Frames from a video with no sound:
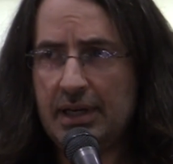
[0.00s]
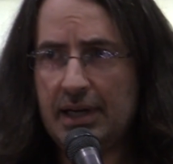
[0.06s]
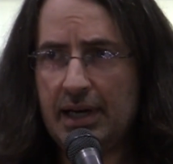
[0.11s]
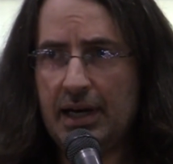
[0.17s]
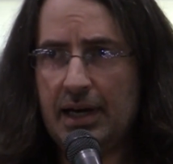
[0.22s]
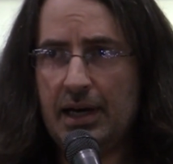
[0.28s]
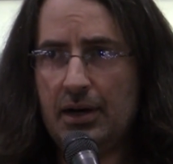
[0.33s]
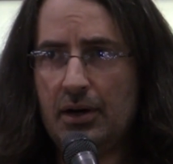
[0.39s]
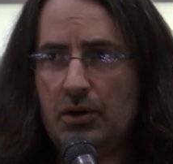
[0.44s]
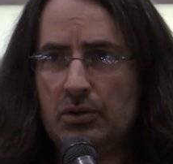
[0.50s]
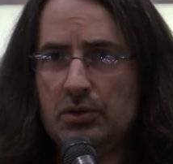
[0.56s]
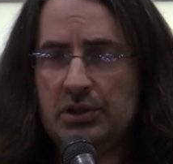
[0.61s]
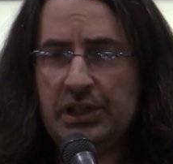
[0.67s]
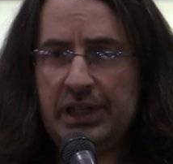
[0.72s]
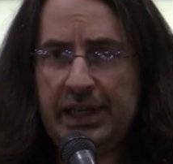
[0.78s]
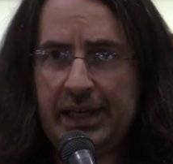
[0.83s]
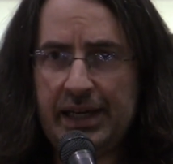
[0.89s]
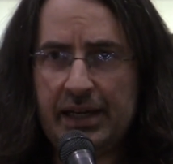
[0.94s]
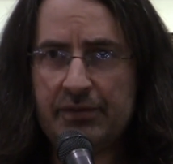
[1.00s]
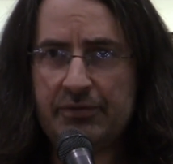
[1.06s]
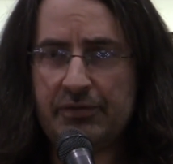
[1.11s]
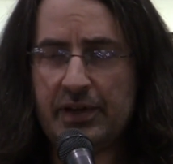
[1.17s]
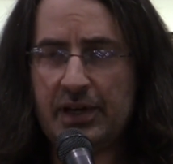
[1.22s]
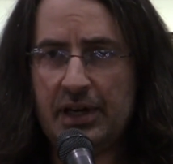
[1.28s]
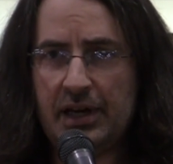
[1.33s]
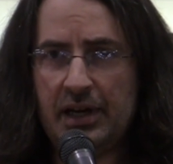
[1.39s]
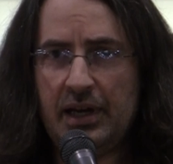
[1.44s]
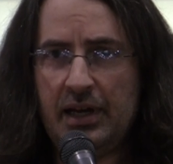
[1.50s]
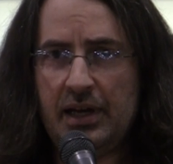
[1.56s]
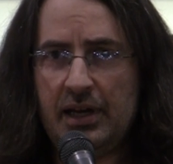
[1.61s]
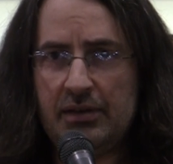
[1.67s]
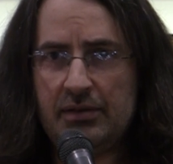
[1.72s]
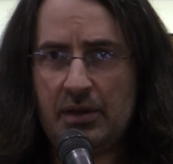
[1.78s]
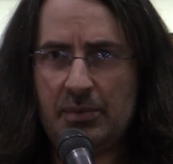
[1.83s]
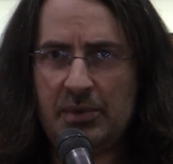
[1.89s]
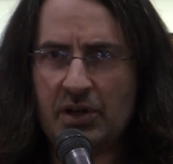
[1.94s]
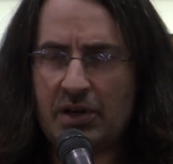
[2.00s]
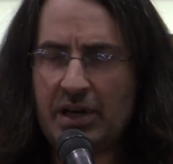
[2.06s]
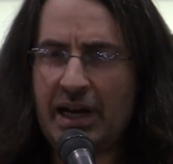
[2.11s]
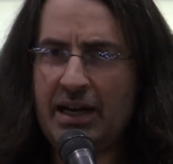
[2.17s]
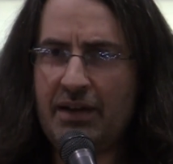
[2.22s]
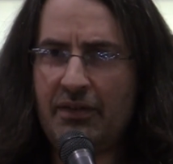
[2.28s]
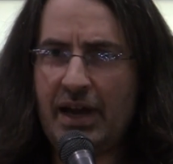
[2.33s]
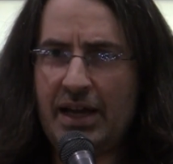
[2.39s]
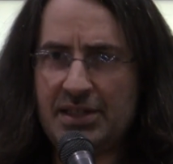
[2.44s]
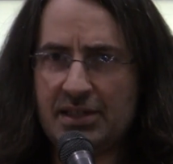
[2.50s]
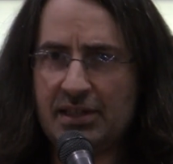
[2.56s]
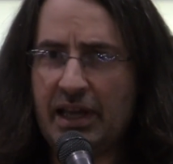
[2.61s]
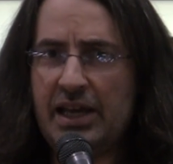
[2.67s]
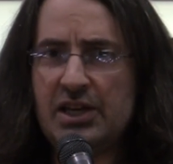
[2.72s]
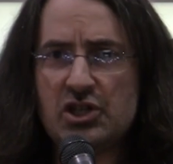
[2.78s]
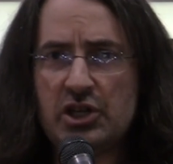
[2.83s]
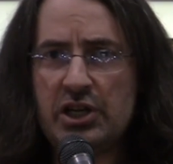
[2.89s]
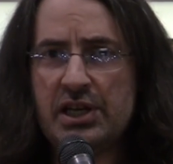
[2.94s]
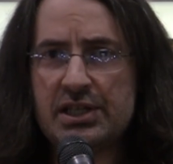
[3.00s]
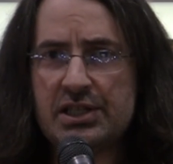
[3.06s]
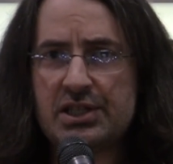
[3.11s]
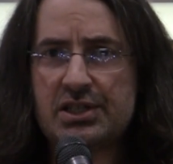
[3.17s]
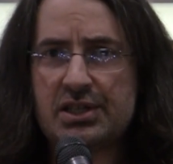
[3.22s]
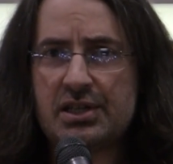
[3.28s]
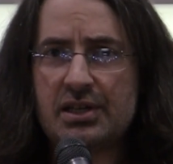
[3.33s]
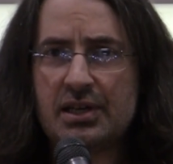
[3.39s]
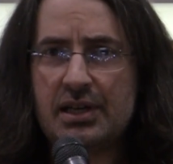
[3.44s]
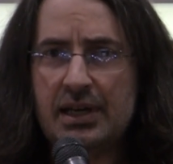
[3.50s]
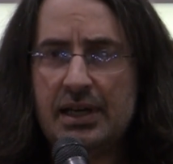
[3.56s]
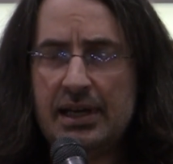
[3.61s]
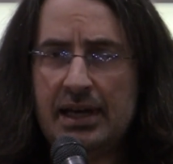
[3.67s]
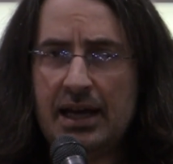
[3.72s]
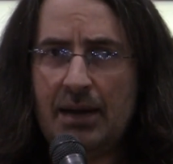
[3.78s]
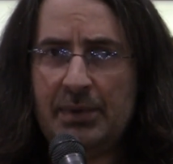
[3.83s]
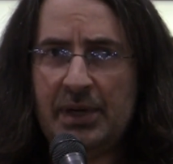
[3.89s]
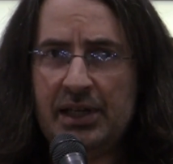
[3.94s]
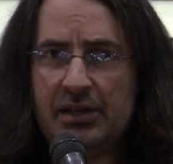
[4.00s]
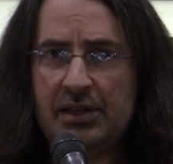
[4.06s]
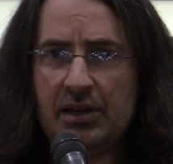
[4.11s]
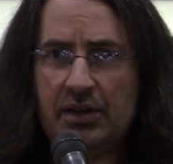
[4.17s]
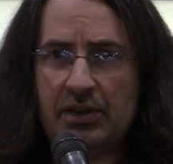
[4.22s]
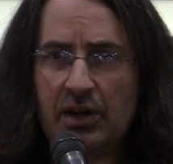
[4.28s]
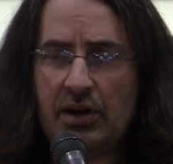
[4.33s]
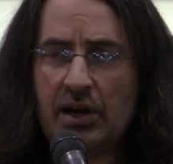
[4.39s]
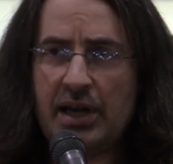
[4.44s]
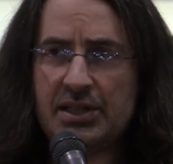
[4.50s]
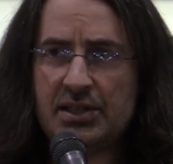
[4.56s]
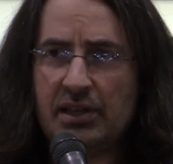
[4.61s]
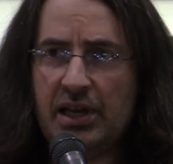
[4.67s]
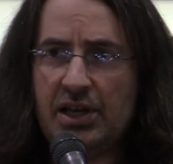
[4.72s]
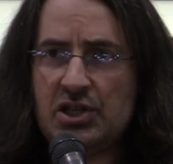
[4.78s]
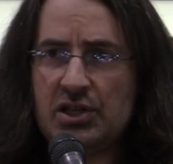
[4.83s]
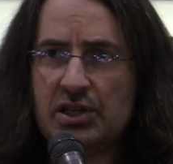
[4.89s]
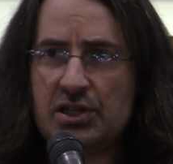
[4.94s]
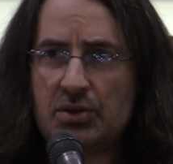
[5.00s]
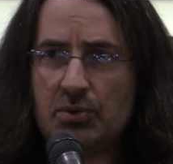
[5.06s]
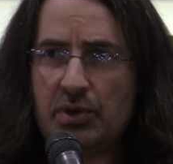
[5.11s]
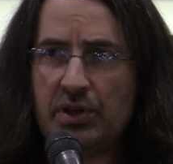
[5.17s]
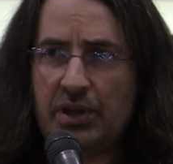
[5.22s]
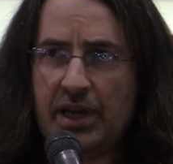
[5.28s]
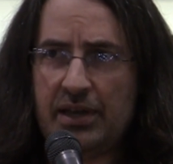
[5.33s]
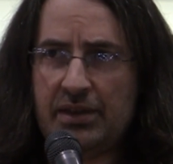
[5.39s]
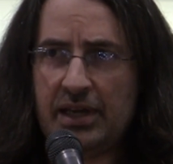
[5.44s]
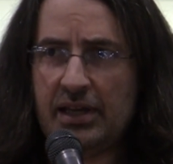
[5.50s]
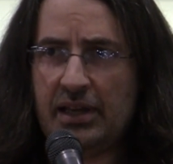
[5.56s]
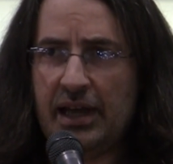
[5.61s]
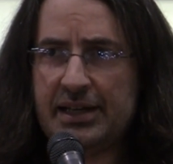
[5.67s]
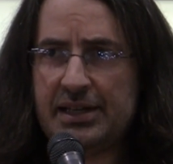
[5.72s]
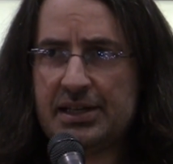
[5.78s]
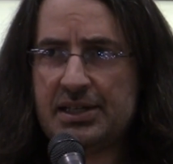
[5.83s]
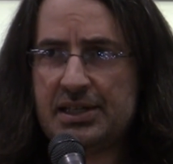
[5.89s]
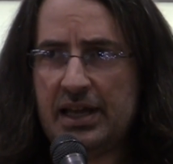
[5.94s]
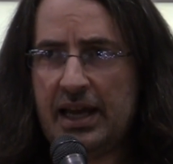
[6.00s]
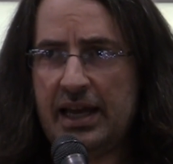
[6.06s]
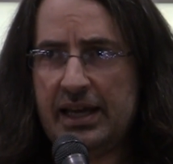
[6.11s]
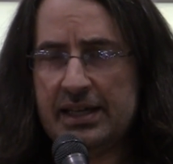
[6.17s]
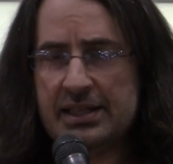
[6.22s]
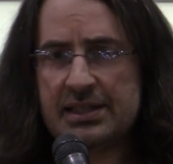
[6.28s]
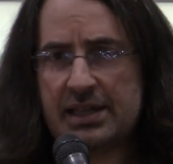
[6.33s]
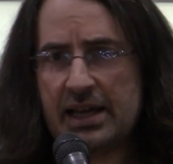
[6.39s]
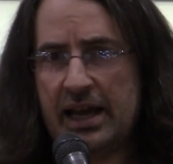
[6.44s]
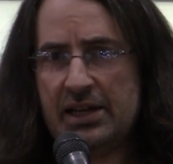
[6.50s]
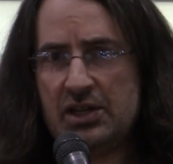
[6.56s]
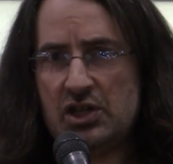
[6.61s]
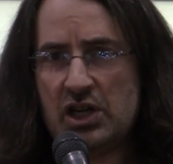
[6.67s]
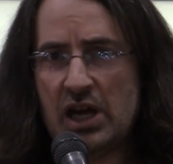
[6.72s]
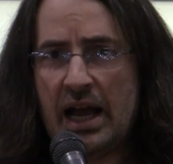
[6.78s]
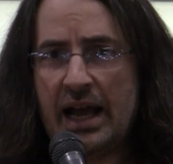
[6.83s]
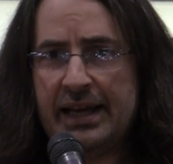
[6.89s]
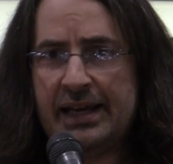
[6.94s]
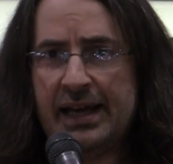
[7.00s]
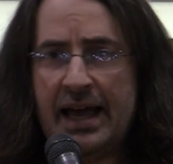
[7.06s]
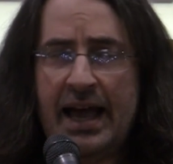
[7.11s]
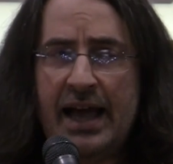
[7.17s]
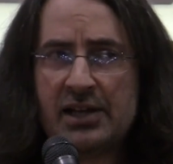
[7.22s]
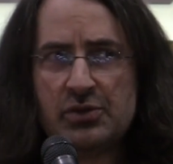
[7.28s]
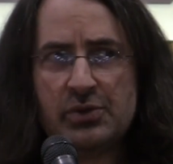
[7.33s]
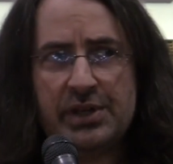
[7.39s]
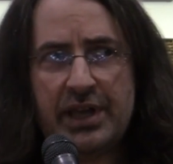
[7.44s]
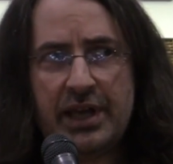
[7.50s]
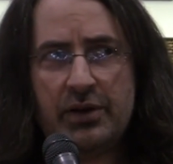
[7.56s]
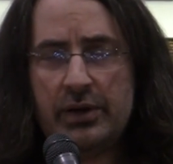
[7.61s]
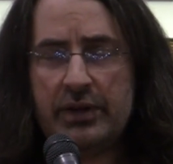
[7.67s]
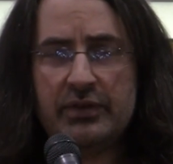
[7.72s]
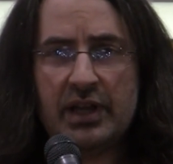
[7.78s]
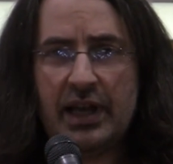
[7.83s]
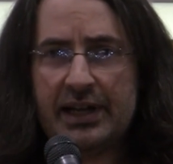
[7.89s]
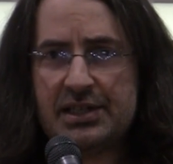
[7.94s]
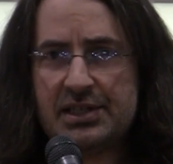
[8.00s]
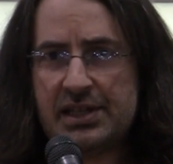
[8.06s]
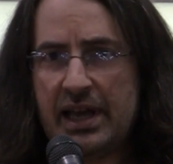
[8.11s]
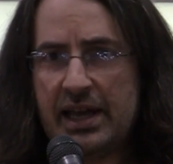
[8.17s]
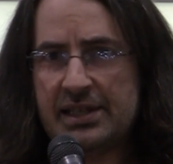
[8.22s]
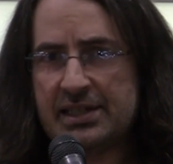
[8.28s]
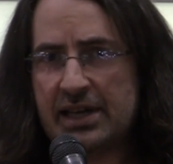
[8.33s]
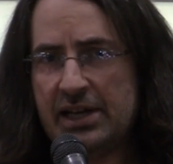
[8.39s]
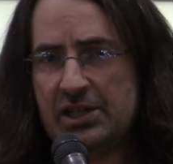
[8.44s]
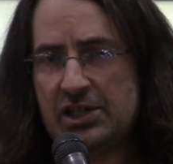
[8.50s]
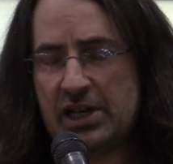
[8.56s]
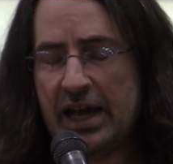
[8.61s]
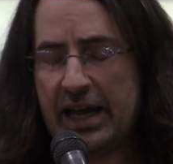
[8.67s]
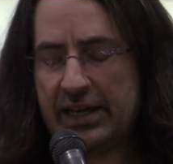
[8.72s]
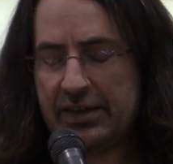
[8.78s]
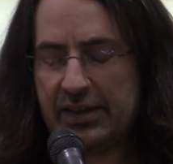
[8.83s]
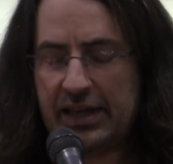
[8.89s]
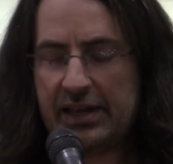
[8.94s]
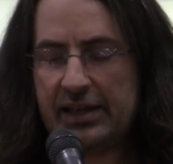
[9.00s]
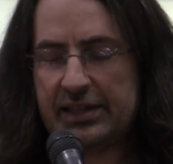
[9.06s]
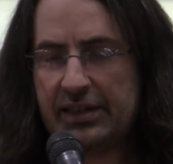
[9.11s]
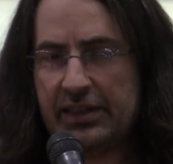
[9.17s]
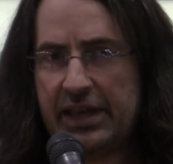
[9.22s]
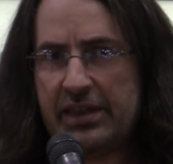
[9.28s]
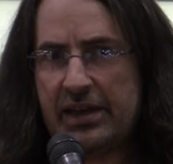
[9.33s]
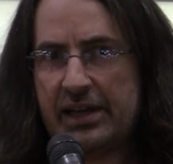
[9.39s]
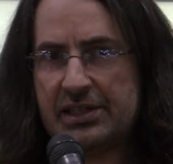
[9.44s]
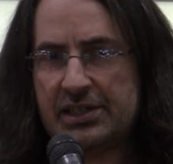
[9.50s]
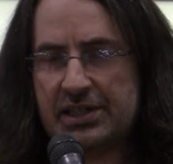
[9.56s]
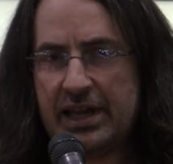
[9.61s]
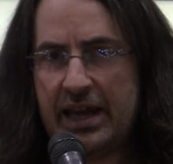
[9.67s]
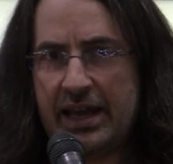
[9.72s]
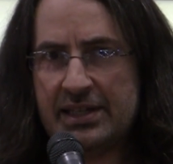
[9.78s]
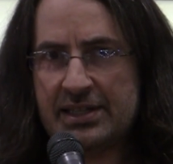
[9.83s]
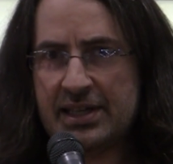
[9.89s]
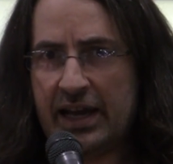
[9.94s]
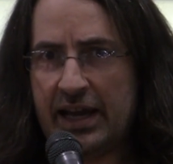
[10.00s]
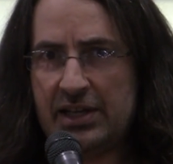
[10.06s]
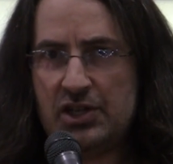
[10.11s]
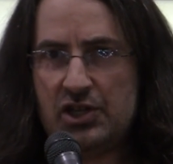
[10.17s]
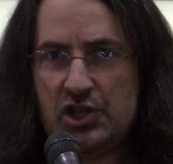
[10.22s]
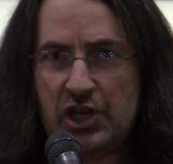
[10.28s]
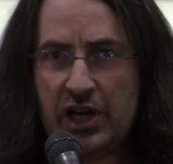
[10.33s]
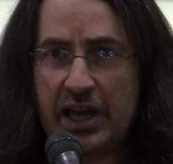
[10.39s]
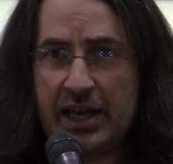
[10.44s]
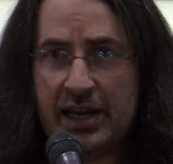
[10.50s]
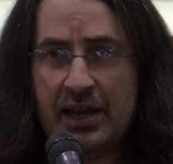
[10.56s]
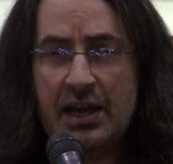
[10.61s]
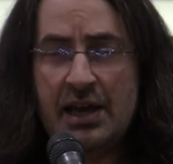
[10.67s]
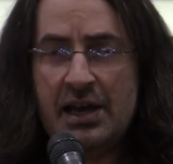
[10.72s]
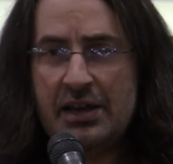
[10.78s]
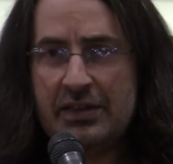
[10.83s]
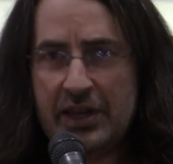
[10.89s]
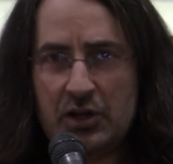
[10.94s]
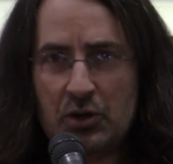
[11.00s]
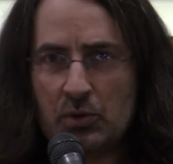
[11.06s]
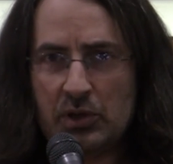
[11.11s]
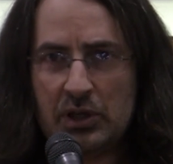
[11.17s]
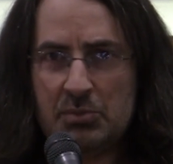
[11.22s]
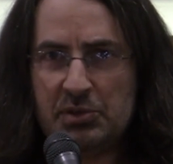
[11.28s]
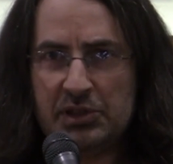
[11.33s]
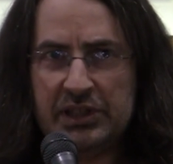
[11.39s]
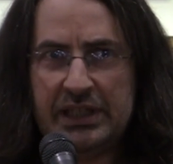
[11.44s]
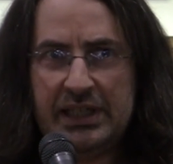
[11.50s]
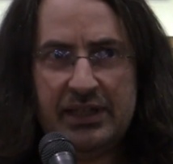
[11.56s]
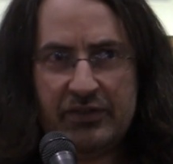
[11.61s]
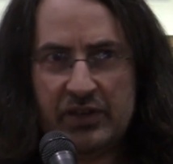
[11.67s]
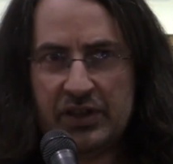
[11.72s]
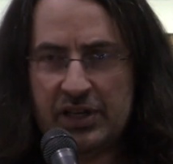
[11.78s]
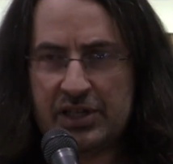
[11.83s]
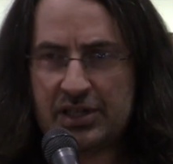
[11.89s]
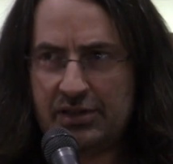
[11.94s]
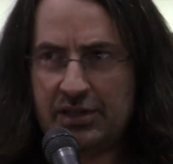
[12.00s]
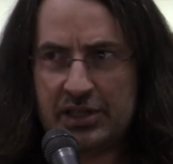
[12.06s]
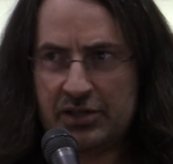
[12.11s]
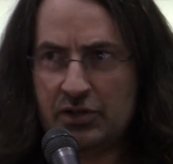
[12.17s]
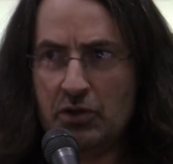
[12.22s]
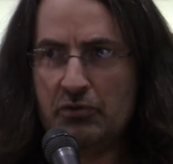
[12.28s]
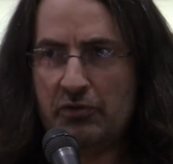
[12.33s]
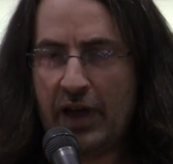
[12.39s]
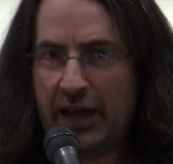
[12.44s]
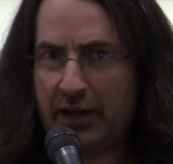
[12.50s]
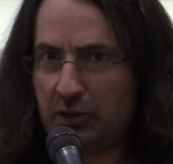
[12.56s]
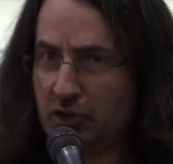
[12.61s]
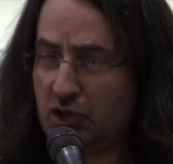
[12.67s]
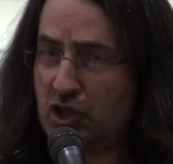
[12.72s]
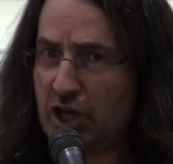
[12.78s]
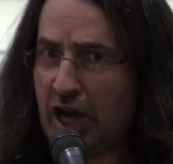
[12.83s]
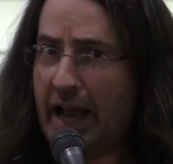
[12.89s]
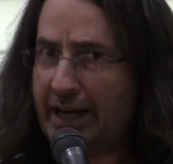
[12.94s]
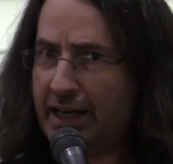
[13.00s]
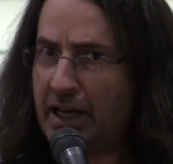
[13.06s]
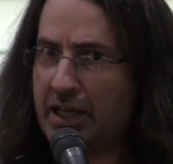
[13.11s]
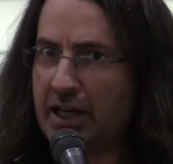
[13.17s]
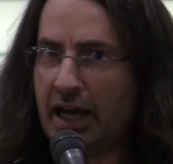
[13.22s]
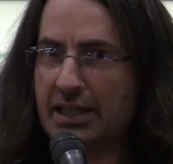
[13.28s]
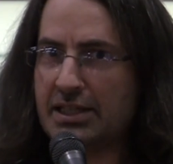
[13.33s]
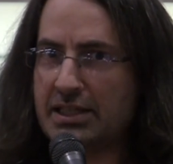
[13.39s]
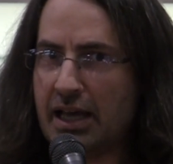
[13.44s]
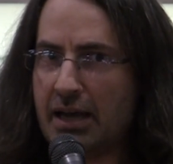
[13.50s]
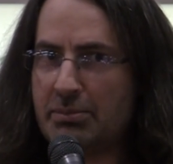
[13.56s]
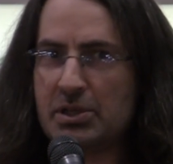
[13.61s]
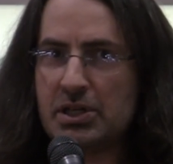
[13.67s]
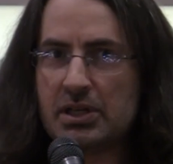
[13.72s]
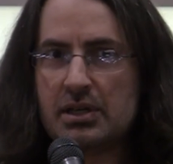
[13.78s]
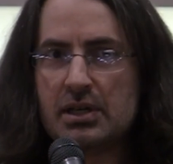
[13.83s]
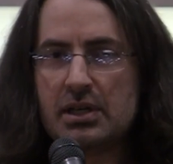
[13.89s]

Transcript: Uh, only if, uh, if, they're kind of isolationists. I mean, they're, isolationists where they, they like to stay inside China. Actually, they don't even like to stay inside China. They like, they like to stay inside Chin. They don't really believe in this, this newfangled China concept.